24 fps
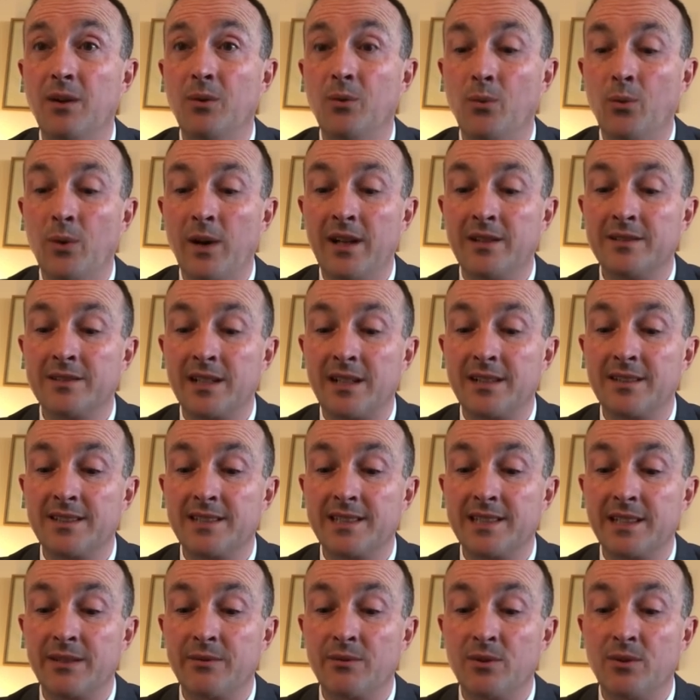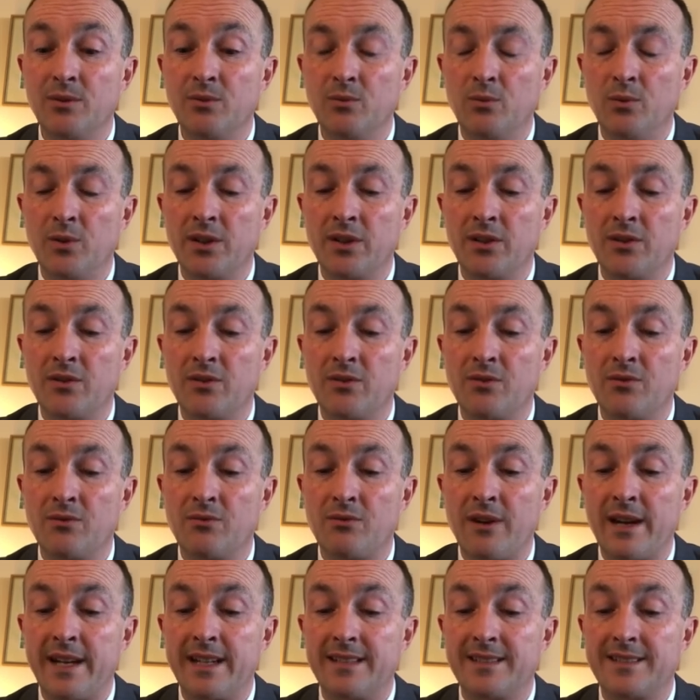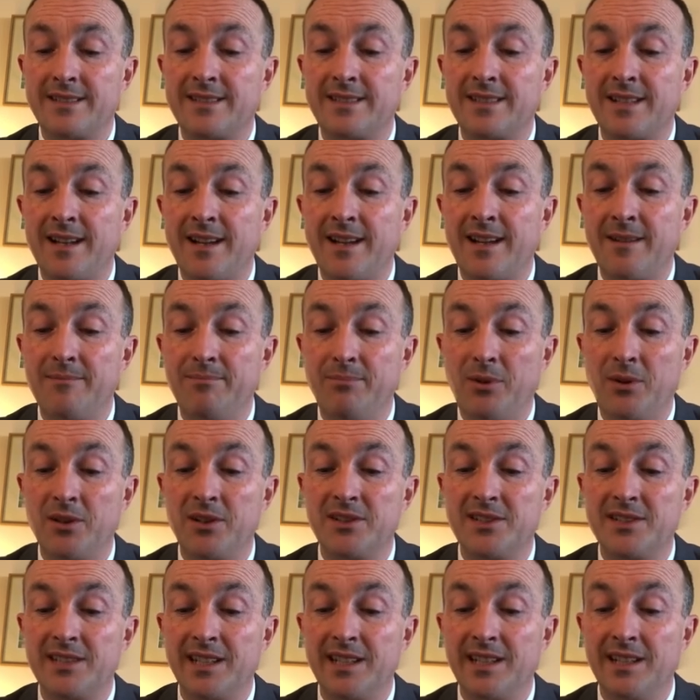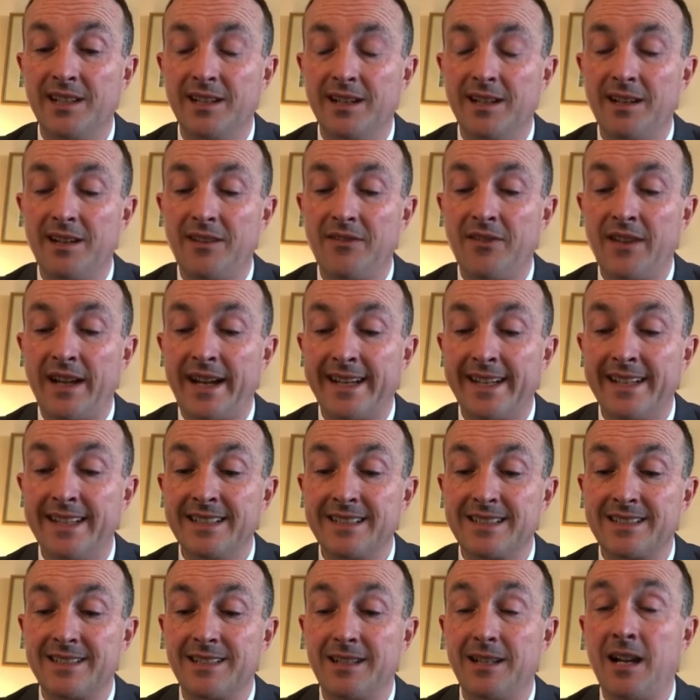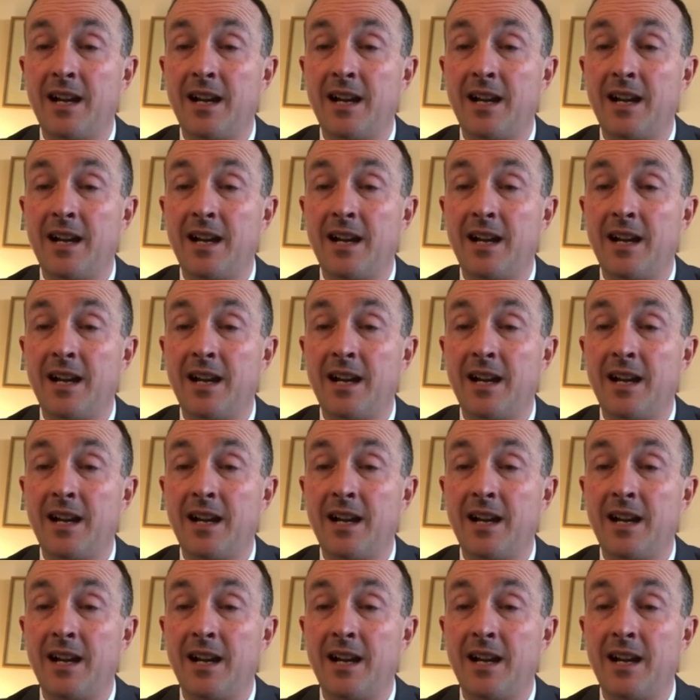Well done, Cyril. What a great policy that is.